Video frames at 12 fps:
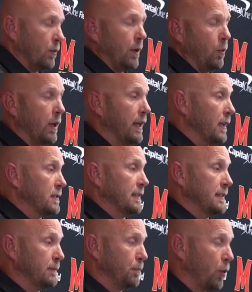we
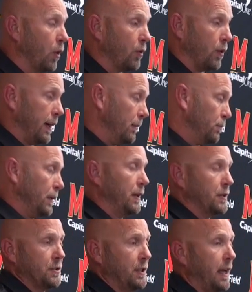as a program,
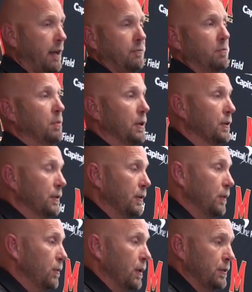player, staff, building,
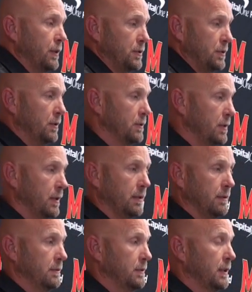we want this
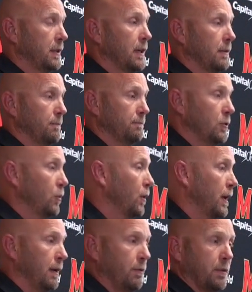to come to
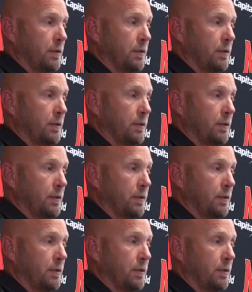whatever